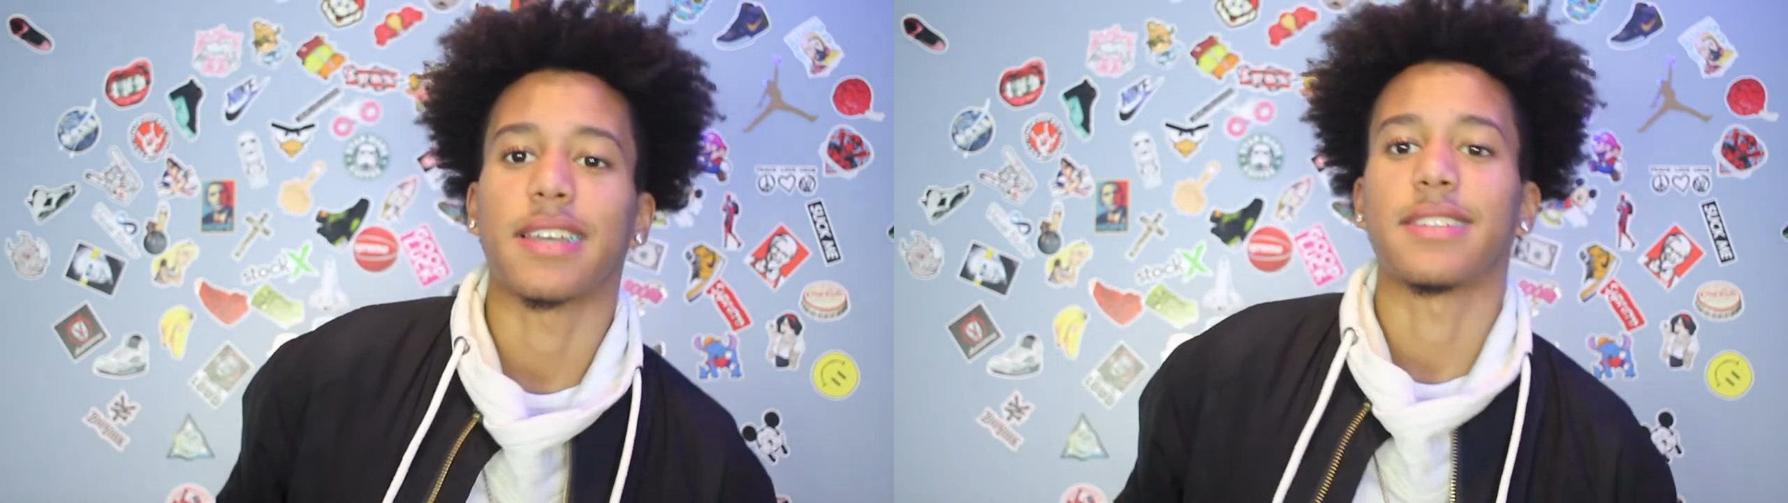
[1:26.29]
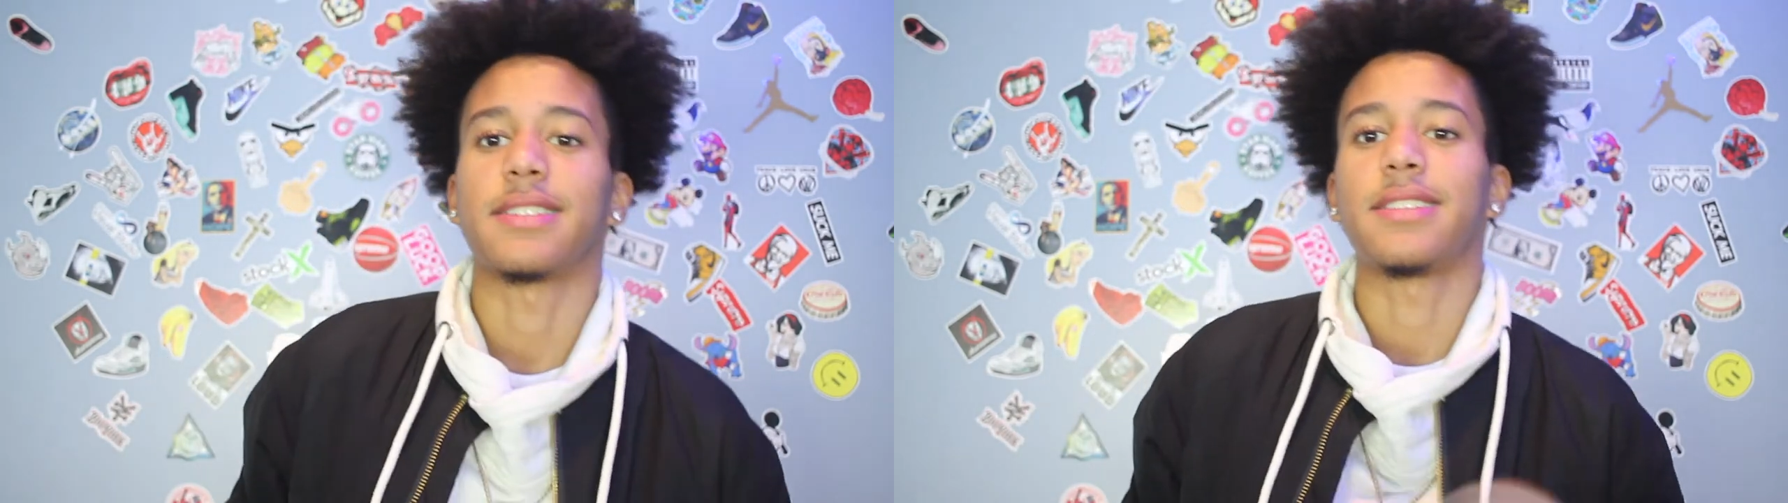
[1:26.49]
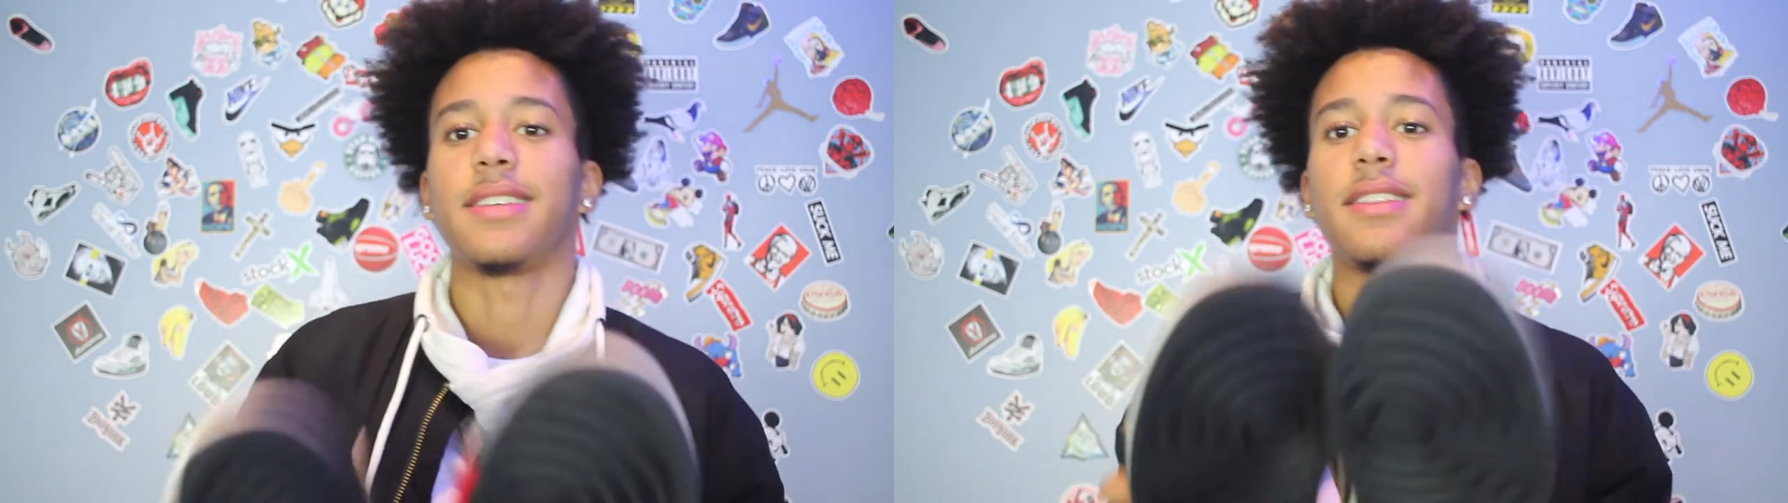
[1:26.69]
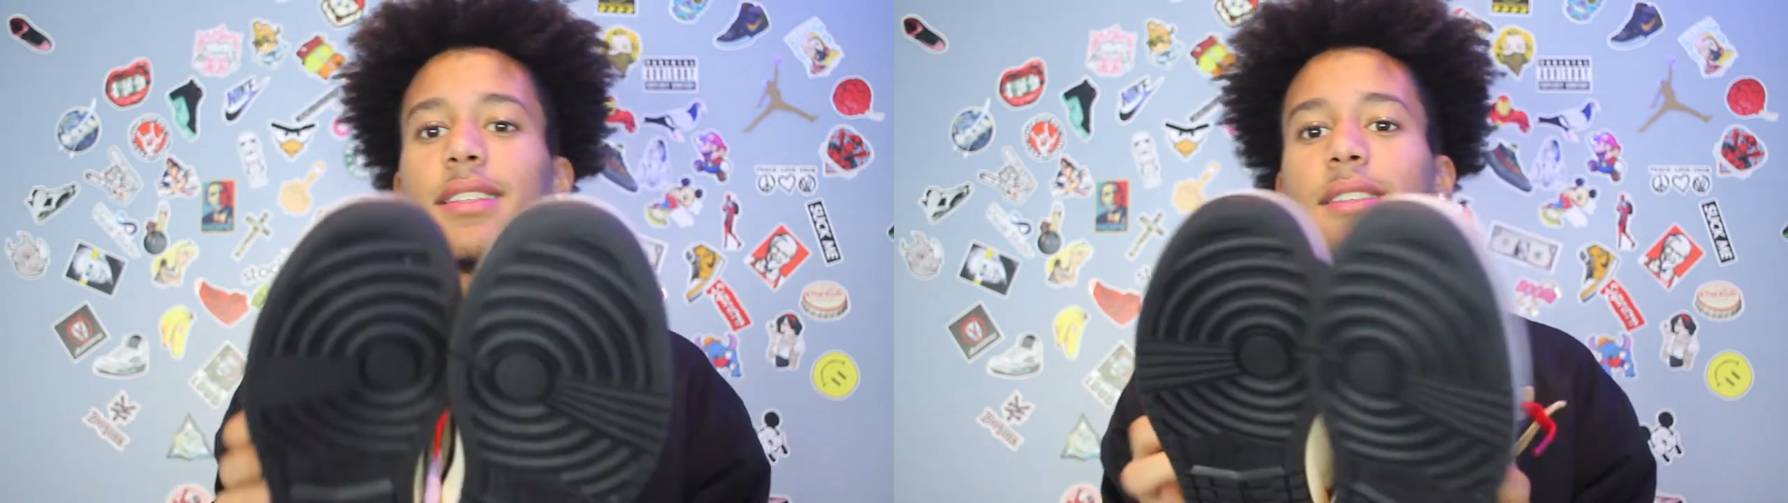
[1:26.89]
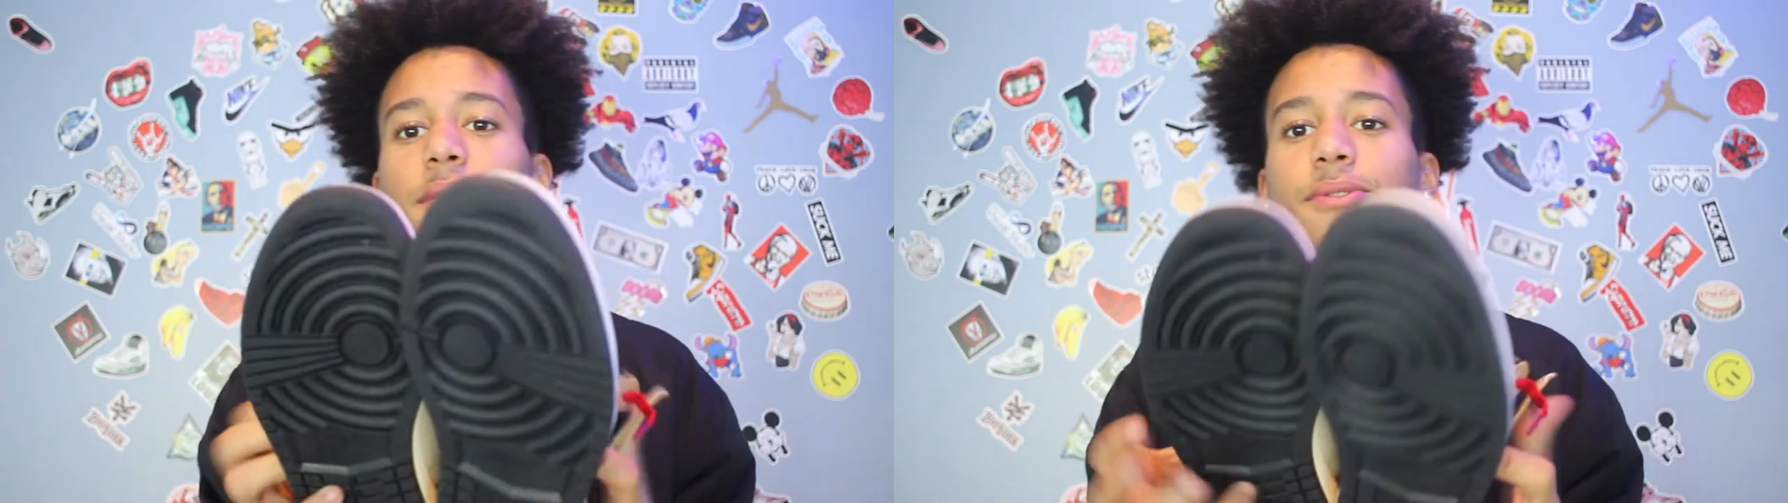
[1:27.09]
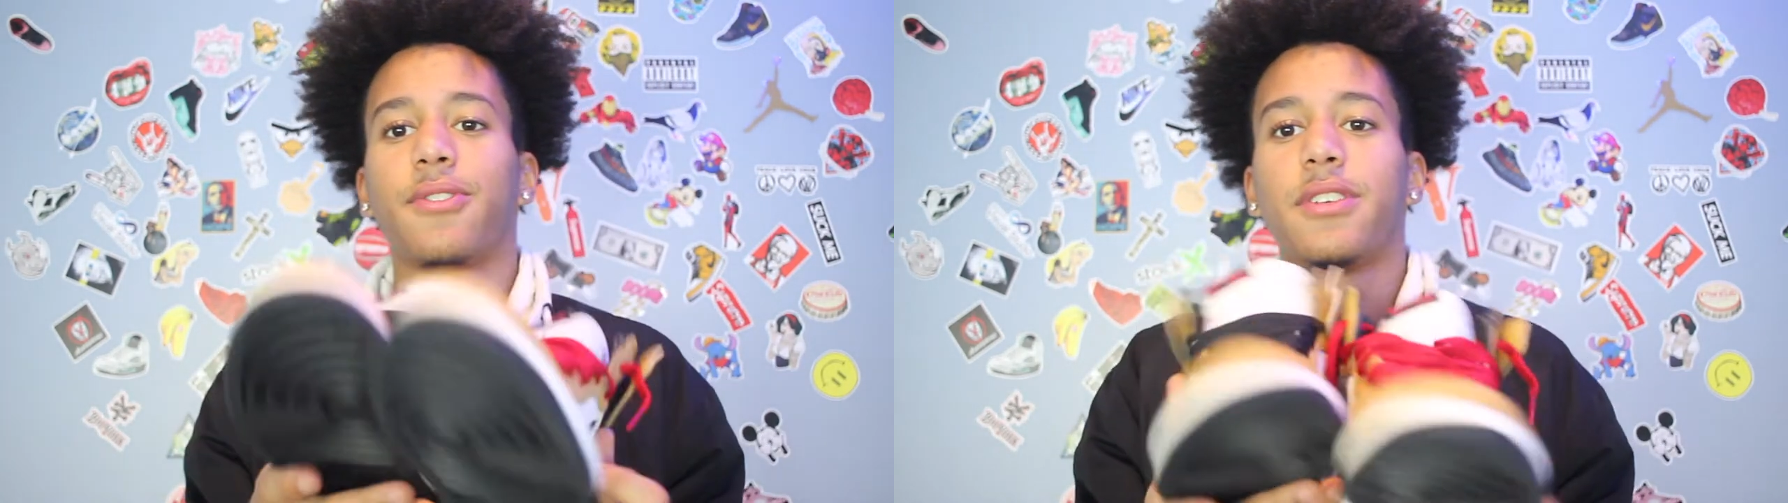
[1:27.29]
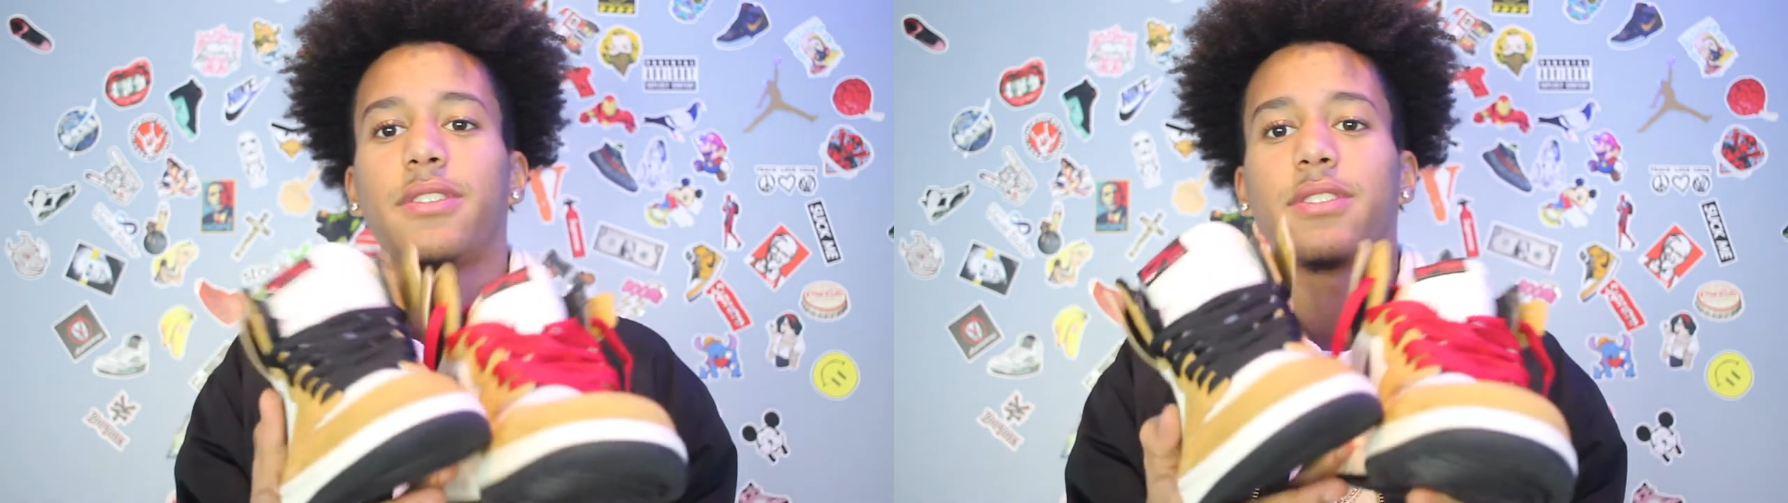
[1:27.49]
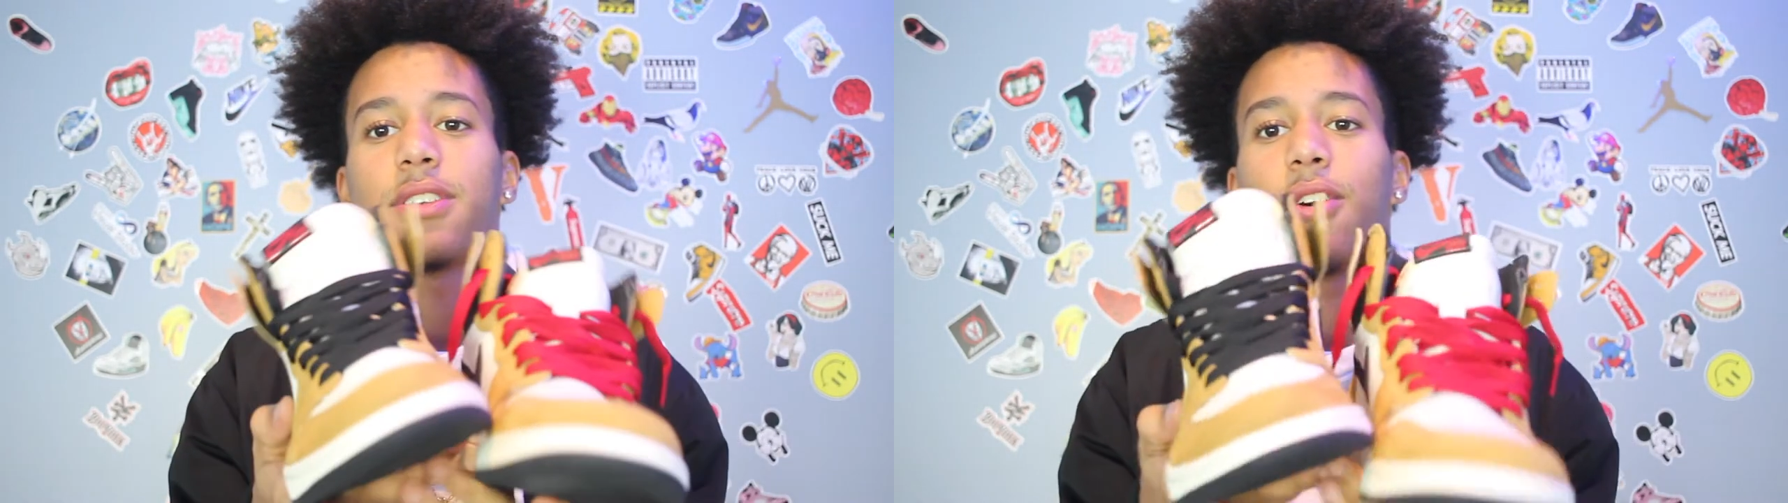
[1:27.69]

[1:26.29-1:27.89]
can see the difference